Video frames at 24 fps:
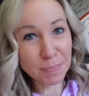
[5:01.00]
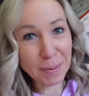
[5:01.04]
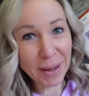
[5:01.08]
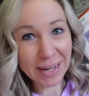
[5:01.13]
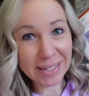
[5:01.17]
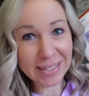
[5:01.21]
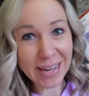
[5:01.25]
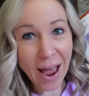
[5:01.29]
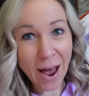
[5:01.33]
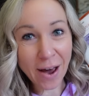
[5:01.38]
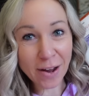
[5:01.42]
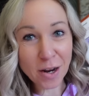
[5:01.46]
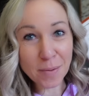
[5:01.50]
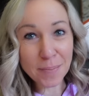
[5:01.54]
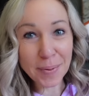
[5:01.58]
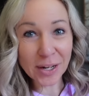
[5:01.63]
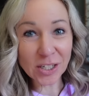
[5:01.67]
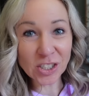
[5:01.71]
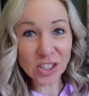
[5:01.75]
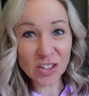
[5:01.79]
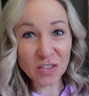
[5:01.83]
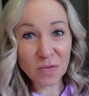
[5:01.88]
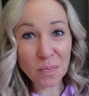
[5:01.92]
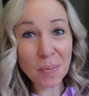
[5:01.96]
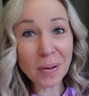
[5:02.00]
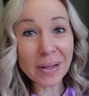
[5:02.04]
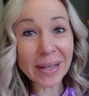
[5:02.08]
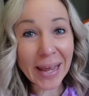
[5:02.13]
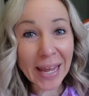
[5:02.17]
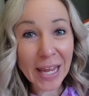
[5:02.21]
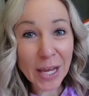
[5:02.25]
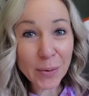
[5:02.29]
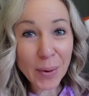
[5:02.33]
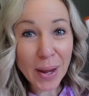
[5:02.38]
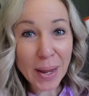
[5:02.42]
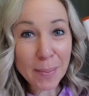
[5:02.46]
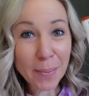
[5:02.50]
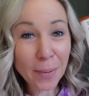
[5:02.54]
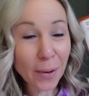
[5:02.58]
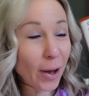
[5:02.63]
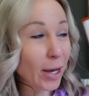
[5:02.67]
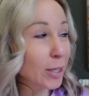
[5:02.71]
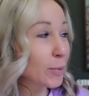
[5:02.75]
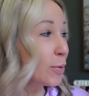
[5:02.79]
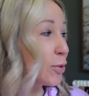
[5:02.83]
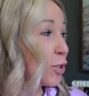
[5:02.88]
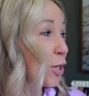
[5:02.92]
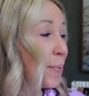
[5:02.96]
picked out a bunch of playaway
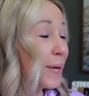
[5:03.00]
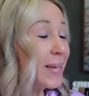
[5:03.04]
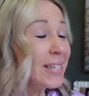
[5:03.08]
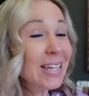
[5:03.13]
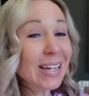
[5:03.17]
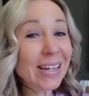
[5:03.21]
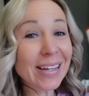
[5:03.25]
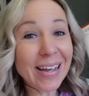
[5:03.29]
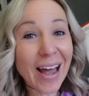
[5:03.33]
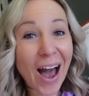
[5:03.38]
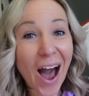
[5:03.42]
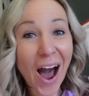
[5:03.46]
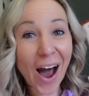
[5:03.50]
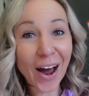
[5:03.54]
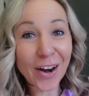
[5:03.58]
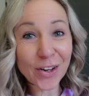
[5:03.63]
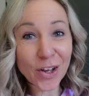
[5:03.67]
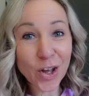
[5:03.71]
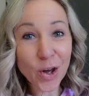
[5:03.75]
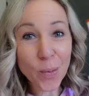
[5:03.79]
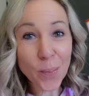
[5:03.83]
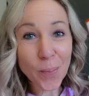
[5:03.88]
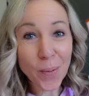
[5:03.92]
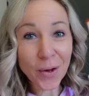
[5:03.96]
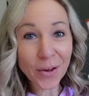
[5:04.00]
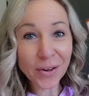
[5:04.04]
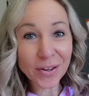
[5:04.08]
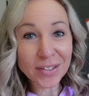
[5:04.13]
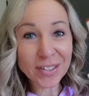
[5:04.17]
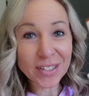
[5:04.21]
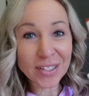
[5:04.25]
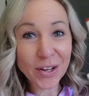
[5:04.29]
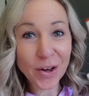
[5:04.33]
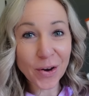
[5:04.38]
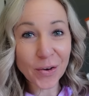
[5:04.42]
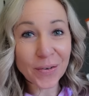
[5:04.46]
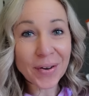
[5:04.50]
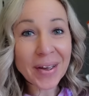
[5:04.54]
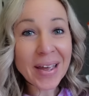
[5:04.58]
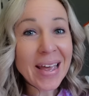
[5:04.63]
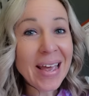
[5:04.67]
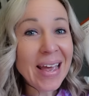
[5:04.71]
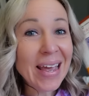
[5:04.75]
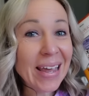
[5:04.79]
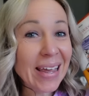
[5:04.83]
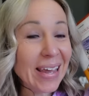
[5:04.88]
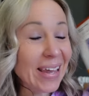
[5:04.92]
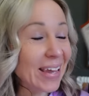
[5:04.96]
books, which are basically audiobooks. So
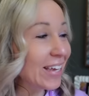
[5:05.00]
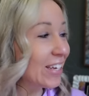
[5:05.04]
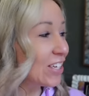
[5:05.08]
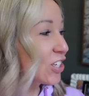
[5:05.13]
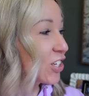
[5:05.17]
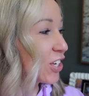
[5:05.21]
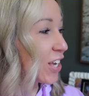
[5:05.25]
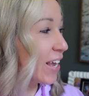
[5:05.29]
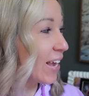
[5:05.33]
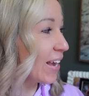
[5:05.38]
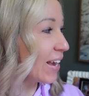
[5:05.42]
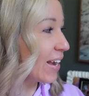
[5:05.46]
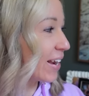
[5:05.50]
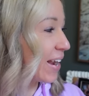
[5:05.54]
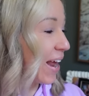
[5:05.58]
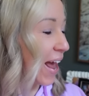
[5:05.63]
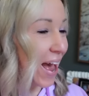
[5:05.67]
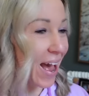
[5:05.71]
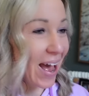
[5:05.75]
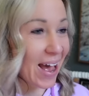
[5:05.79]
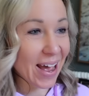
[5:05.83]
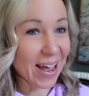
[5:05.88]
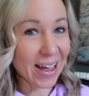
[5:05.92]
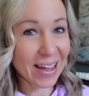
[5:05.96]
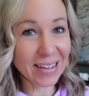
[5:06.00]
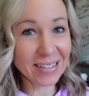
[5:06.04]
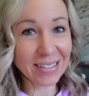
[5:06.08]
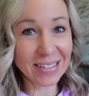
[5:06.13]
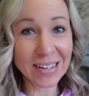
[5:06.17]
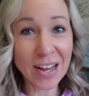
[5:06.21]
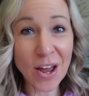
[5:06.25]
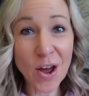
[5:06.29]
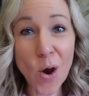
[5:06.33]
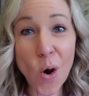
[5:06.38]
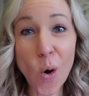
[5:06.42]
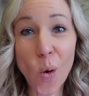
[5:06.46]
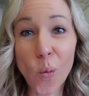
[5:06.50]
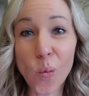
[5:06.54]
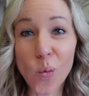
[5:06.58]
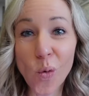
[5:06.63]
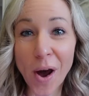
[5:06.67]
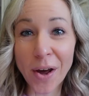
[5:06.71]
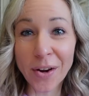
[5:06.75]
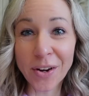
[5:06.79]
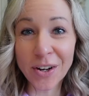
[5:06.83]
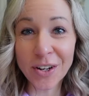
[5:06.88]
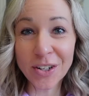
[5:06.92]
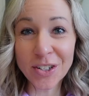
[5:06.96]
each kid has
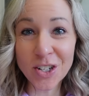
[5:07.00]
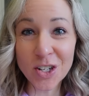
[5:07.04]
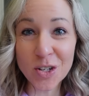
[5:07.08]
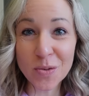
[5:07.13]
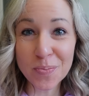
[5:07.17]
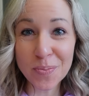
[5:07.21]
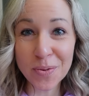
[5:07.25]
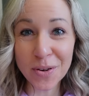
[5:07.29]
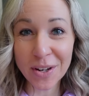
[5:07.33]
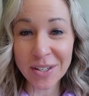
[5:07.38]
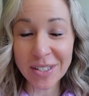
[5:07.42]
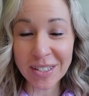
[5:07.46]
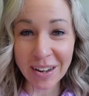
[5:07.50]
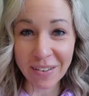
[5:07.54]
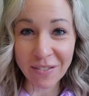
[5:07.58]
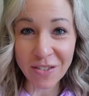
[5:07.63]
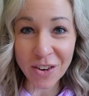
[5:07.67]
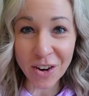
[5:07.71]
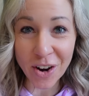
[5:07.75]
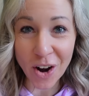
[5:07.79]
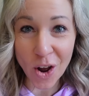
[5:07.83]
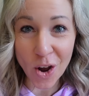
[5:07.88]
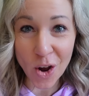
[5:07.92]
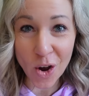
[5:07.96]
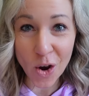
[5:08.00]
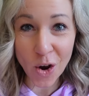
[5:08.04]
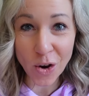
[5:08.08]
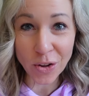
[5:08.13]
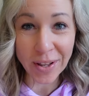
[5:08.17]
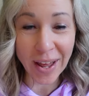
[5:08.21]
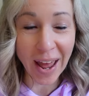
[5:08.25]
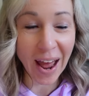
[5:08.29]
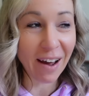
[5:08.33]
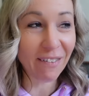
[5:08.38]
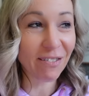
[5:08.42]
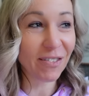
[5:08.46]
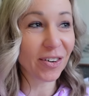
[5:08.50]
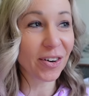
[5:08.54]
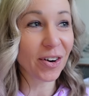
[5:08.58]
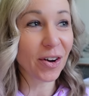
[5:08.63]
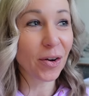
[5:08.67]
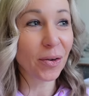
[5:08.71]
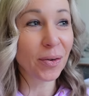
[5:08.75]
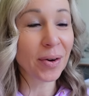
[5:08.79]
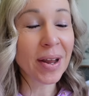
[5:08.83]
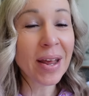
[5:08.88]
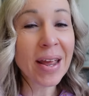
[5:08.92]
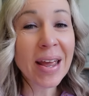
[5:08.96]
one or two books of their own. They have their
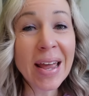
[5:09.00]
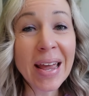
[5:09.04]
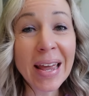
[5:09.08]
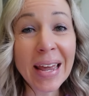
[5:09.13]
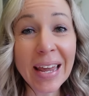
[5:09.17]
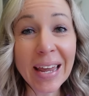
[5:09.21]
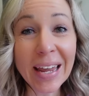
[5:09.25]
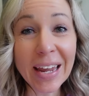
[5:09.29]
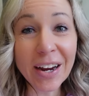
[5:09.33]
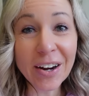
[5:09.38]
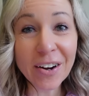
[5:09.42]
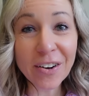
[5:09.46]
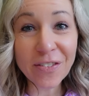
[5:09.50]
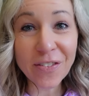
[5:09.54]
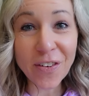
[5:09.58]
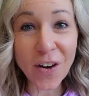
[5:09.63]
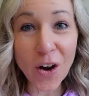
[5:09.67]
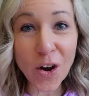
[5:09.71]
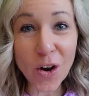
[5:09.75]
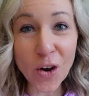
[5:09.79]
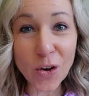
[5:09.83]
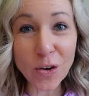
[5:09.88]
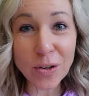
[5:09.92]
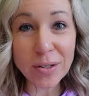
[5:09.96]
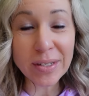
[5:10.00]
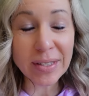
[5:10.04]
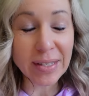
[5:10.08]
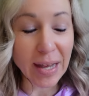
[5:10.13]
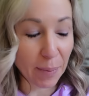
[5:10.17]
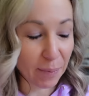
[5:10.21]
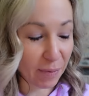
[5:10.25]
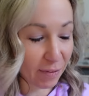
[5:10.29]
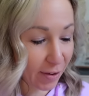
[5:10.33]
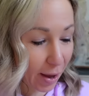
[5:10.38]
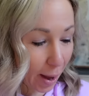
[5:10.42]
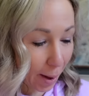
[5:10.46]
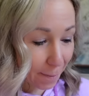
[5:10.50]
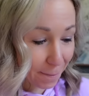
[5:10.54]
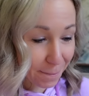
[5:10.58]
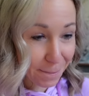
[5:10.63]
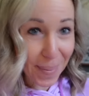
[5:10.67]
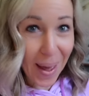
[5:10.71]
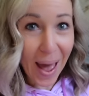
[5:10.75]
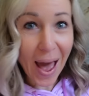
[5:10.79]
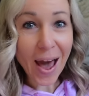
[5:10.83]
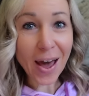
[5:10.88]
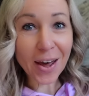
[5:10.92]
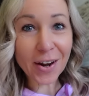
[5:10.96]
own earphones and we've got
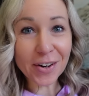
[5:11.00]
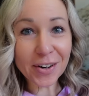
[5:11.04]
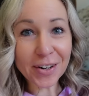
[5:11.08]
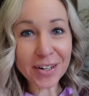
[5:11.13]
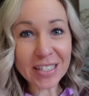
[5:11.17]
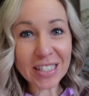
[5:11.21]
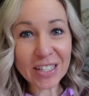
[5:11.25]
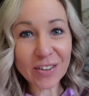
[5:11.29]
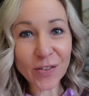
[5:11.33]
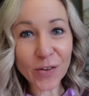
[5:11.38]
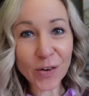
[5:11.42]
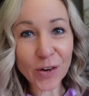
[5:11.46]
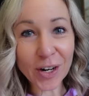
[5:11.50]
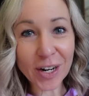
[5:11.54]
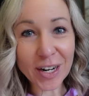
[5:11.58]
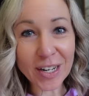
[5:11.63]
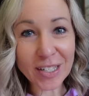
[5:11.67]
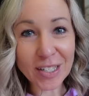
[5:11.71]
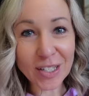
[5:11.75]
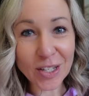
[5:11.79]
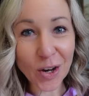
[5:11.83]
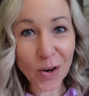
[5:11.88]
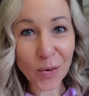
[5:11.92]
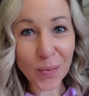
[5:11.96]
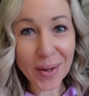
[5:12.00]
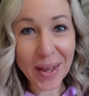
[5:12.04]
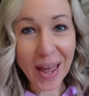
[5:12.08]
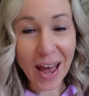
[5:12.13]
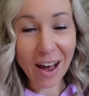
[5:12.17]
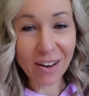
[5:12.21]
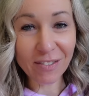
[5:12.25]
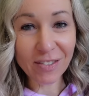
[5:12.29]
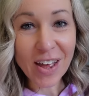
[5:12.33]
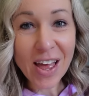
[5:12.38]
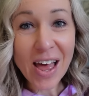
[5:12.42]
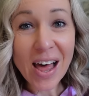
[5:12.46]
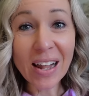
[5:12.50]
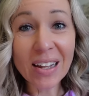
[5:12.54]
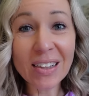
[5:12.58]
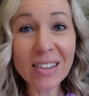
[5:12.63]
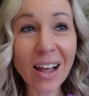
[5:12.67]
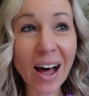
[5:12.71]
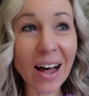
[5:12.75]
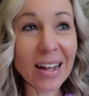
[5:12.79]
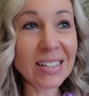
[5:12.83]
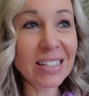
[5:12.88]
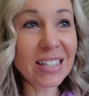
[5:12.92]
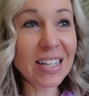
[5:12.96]
batteries for it. So we have
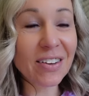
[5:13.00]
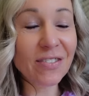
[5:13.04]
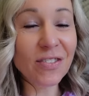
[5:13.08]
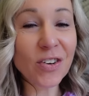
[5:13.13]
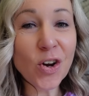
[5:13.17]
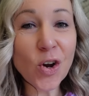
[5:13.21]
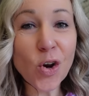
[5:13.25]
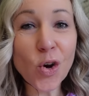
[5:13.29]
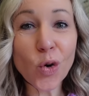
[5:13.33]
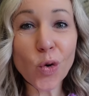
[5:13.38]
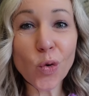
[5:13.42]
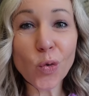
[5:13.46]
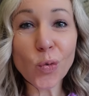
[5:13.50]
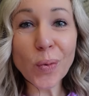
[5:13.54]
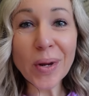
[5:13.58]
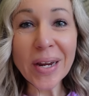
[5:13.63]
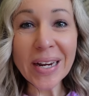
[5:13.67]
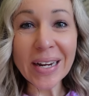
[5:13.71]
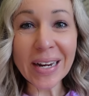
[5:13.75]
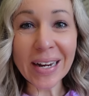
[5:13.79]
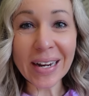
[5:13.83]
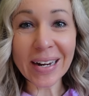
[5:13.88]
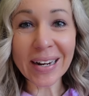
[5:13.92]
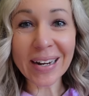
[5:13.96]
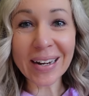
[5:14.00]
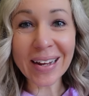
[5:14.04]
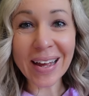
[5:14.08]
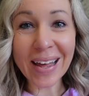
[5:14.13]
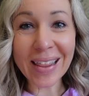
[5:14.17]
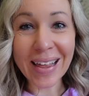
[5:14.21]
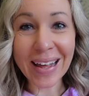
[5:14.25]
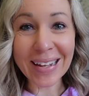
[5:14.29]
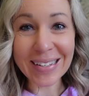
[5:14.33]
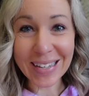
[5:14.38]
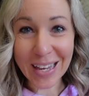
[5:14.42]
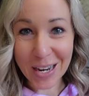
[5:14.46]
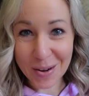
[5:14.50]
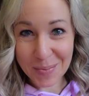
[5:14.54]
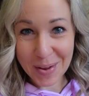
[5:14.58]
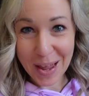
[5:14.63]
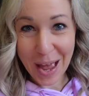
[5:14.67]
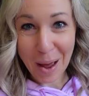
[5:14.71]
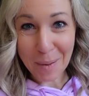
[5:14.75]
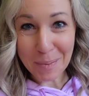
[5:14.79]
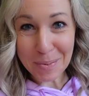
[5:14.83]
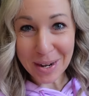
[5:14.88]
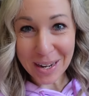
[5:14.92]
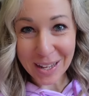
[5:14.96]
lots of reading that's gonna be
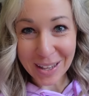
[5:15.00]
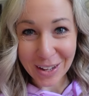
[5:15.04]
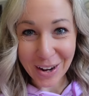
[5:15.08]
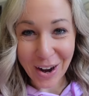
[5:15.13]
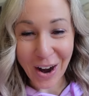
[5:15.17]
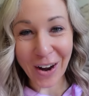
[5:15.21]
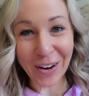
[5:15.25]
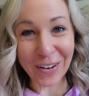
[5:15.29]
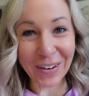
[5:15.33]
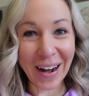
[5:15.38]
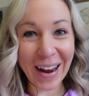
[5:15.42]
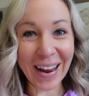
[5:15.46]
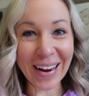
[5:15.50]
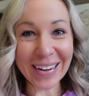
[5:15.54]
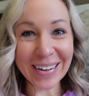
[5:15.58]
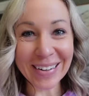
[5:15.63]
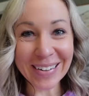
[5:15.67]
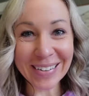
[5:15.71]
happening in the car ride.